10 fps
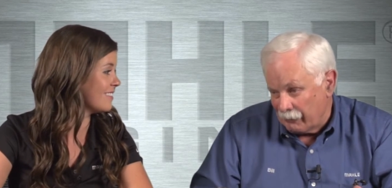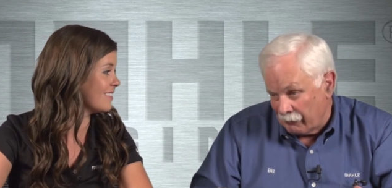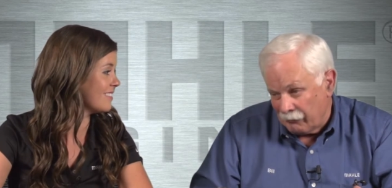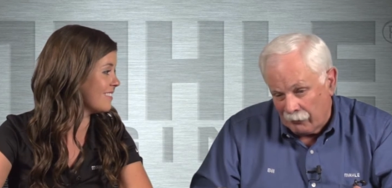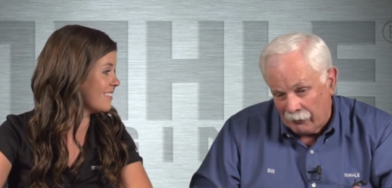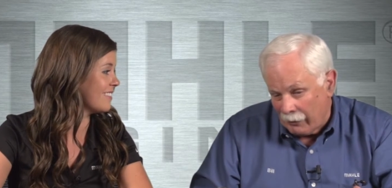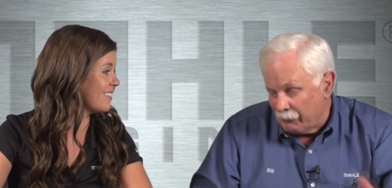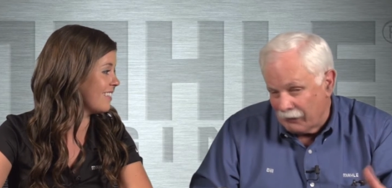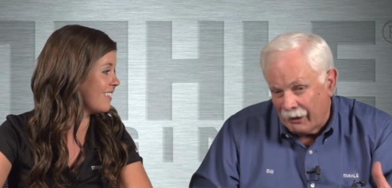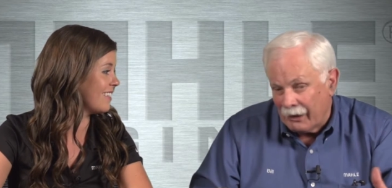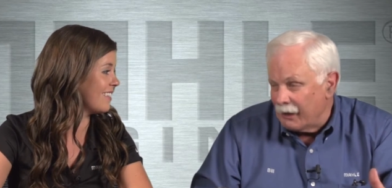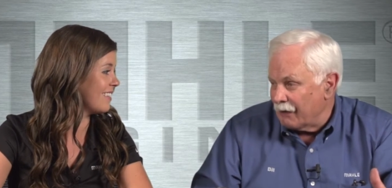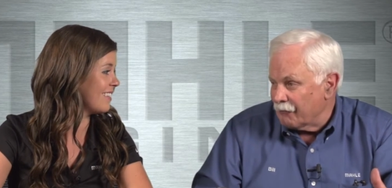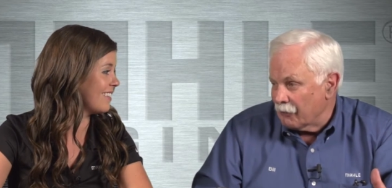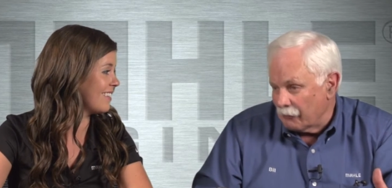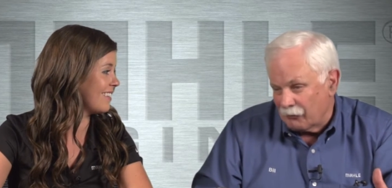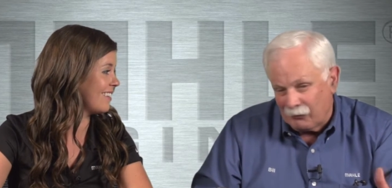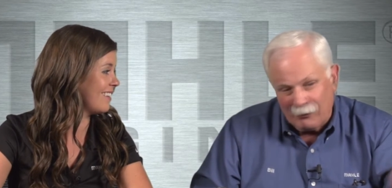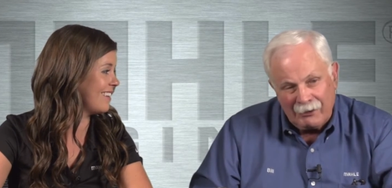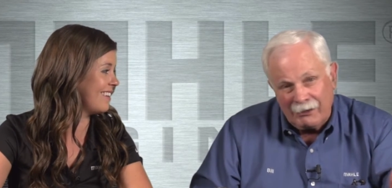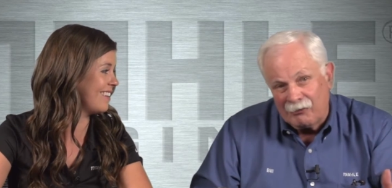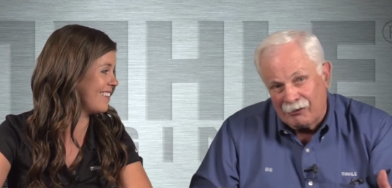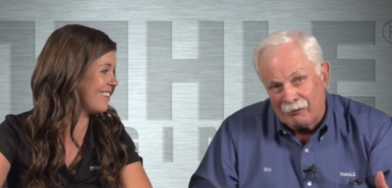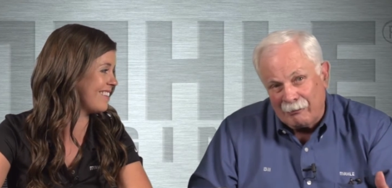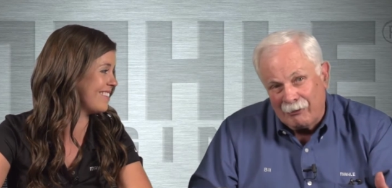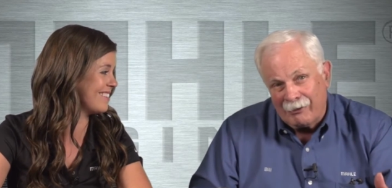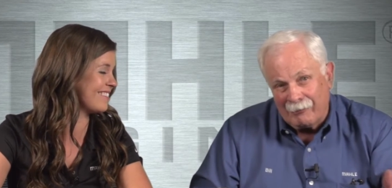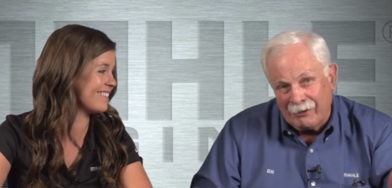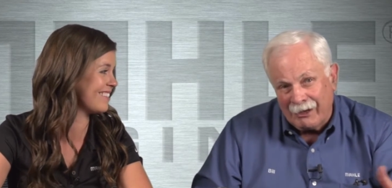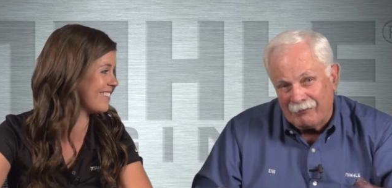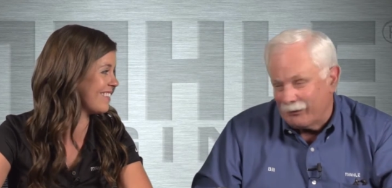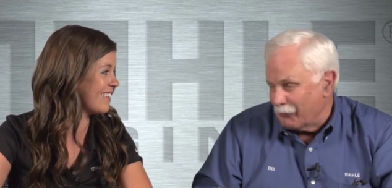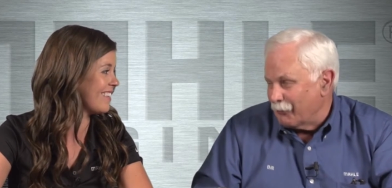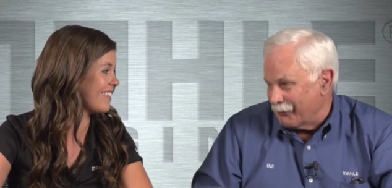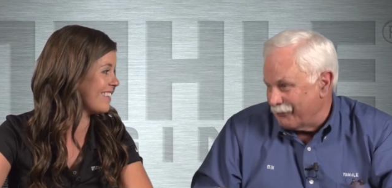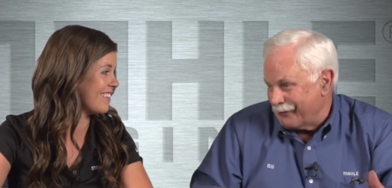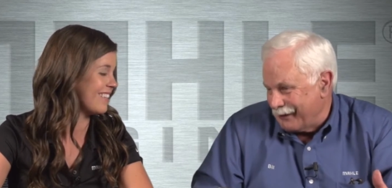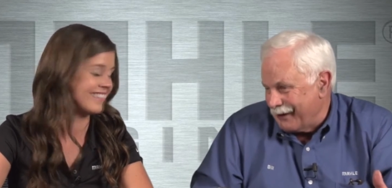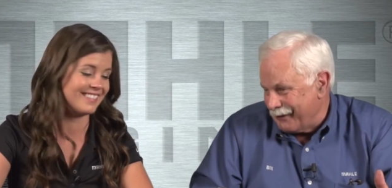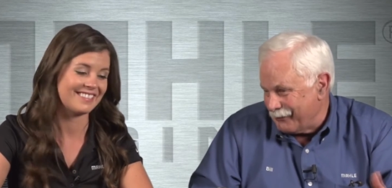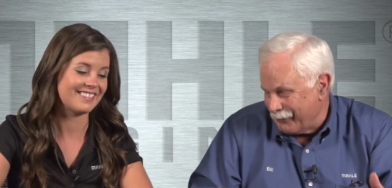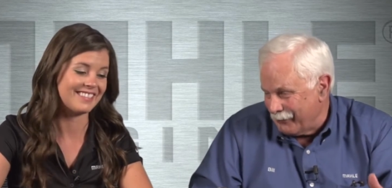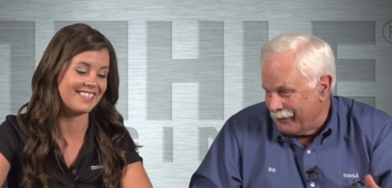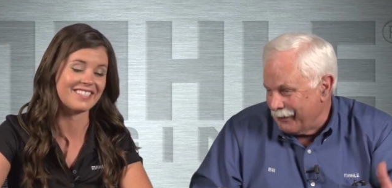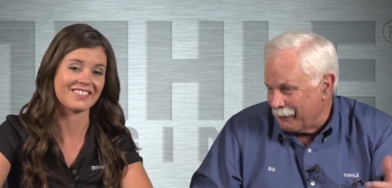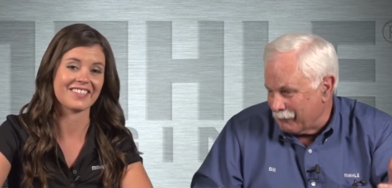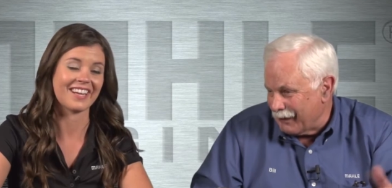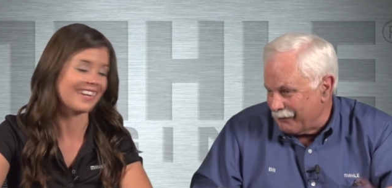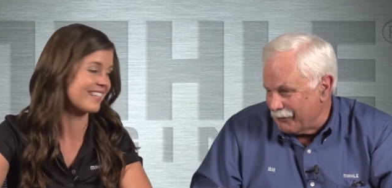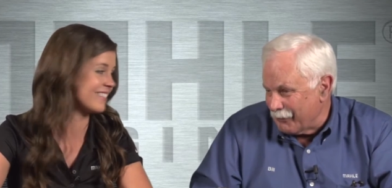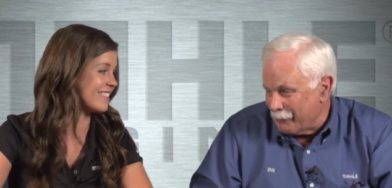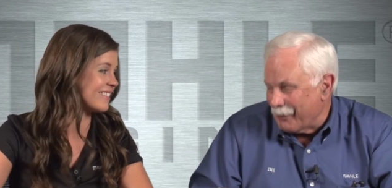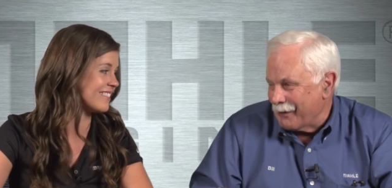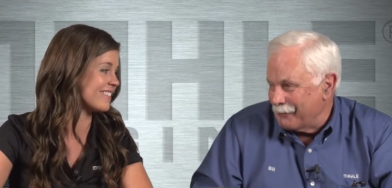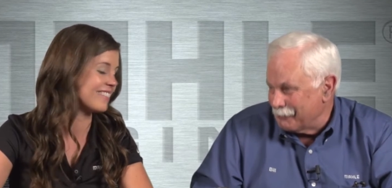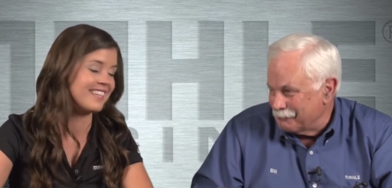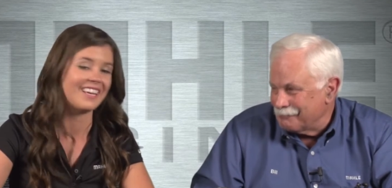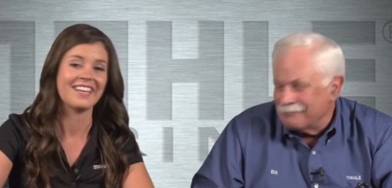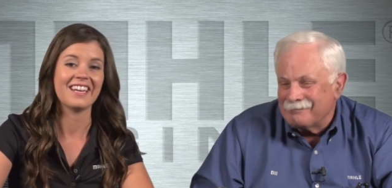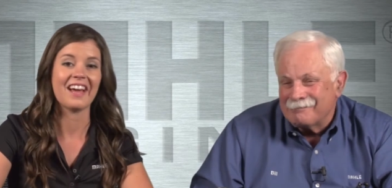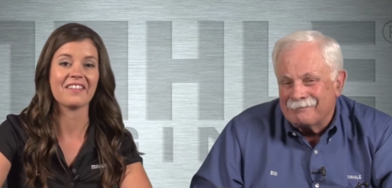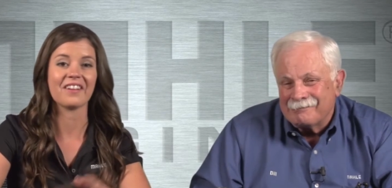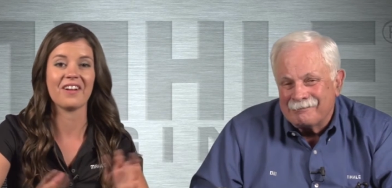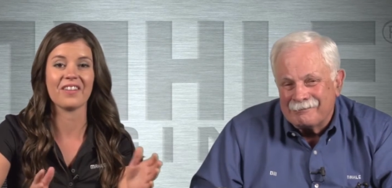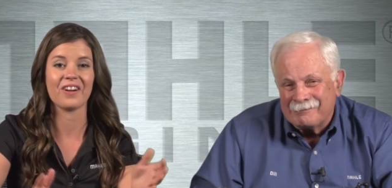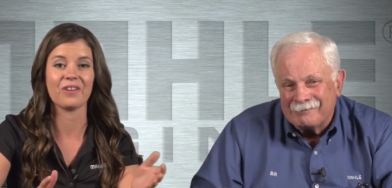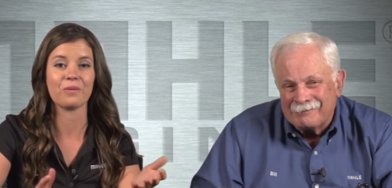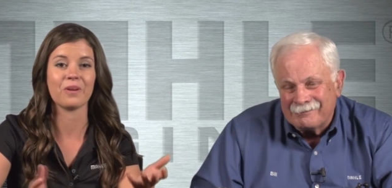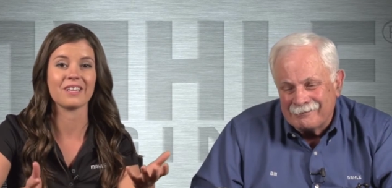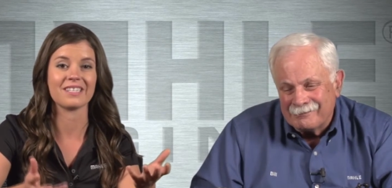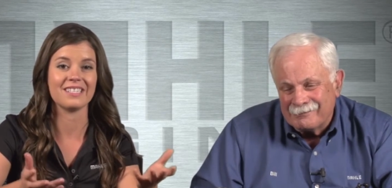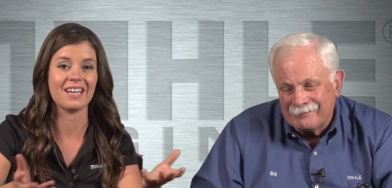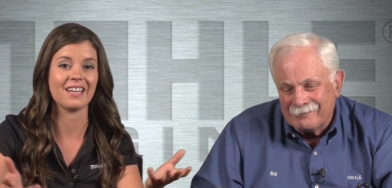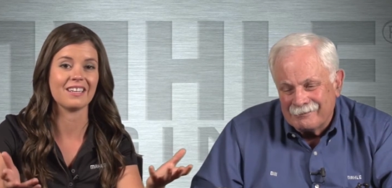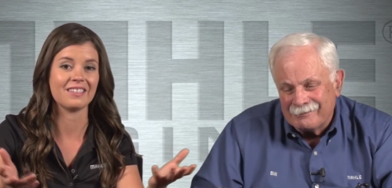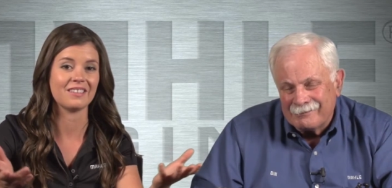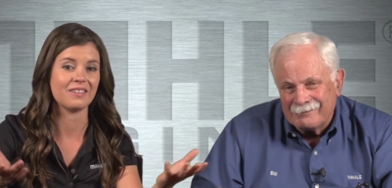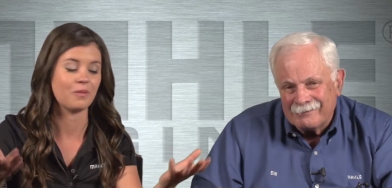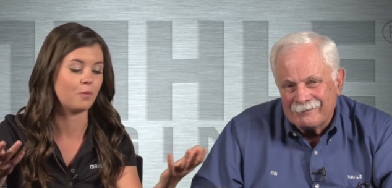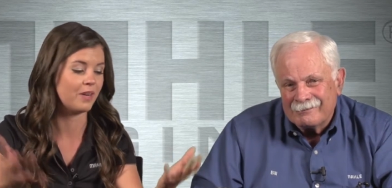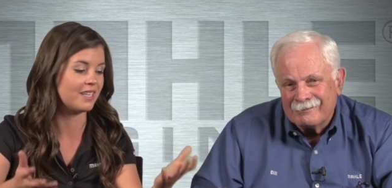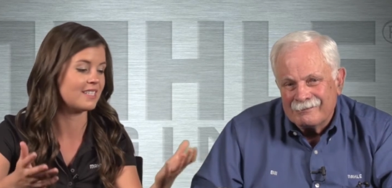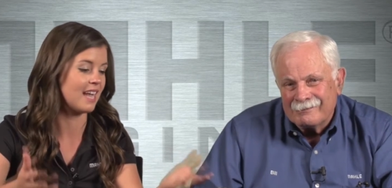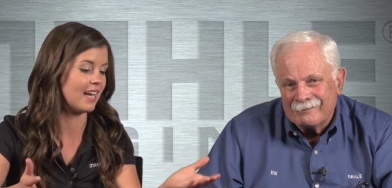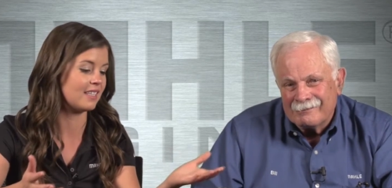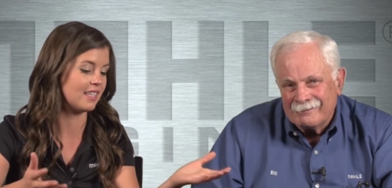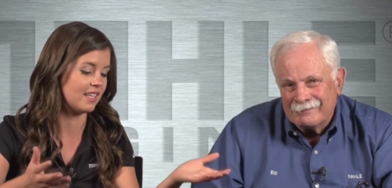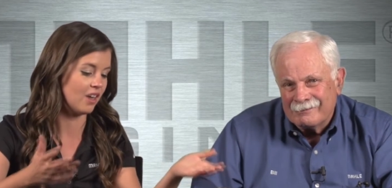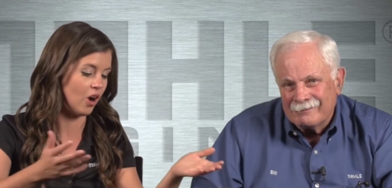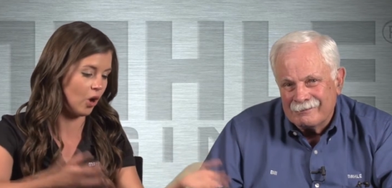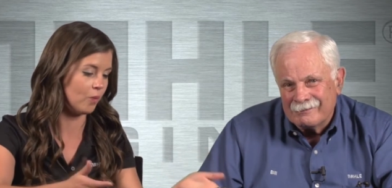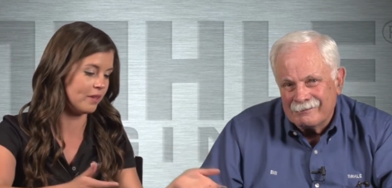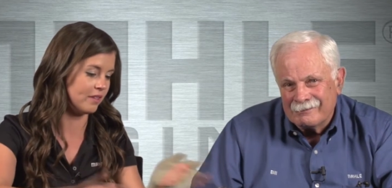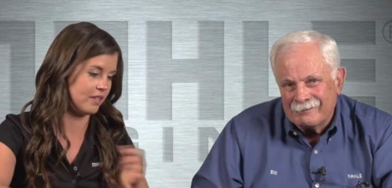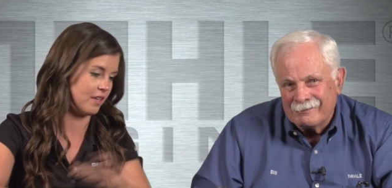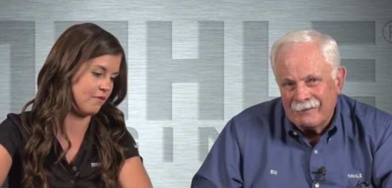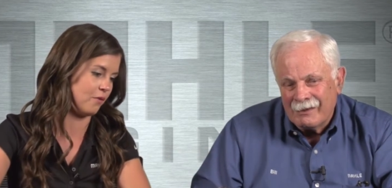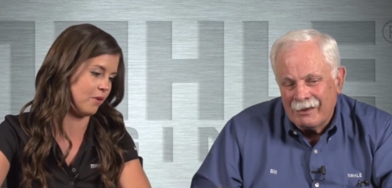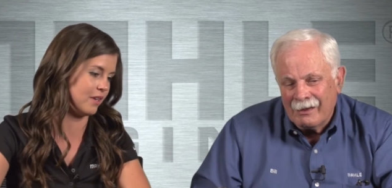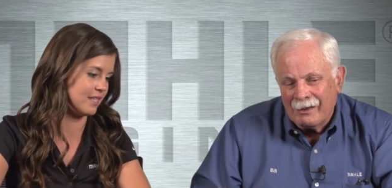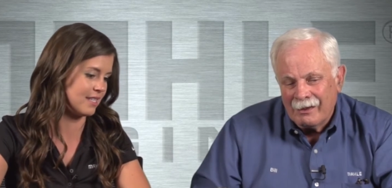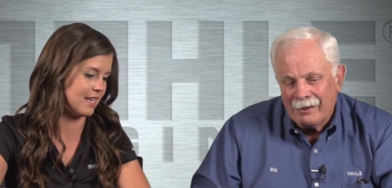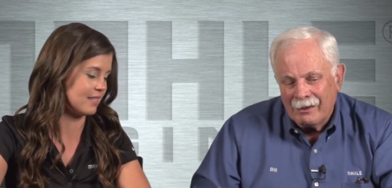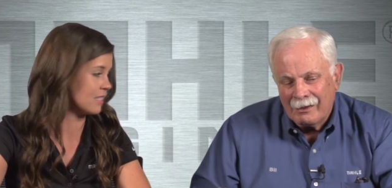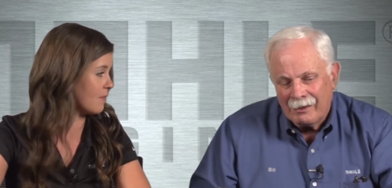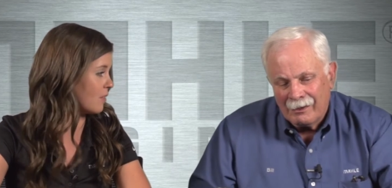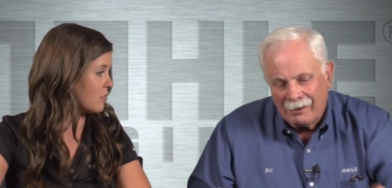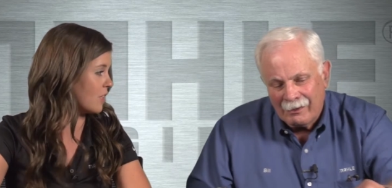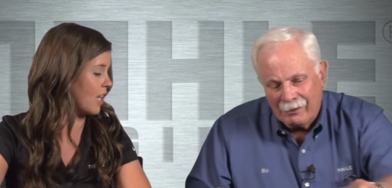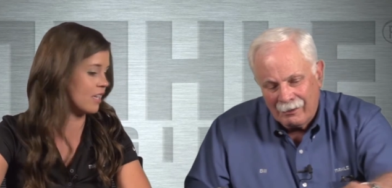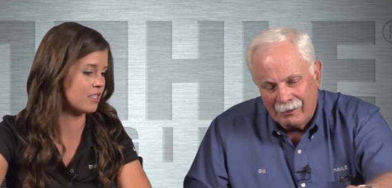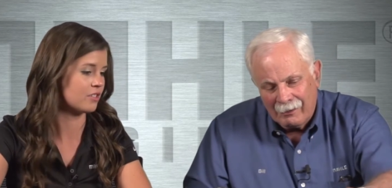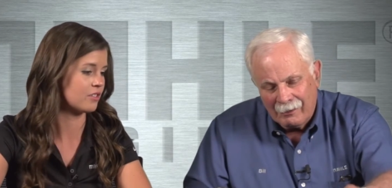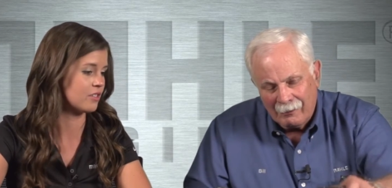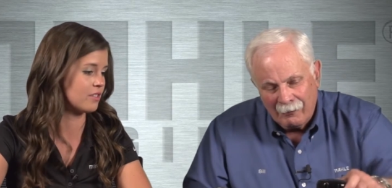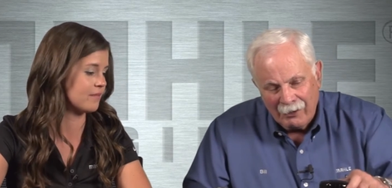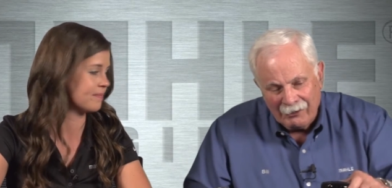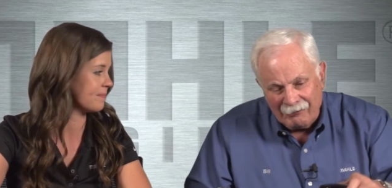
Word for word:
Speaker 1: if you were upset, I'd have to go to the store and get six more, and we'd have to do this today. So that's I'm okay. glad you don't mind.
Speaker 2: Now that all the hard work is done, what exactly are we looking for inside these filter canisters?
Speaker 1: Well, the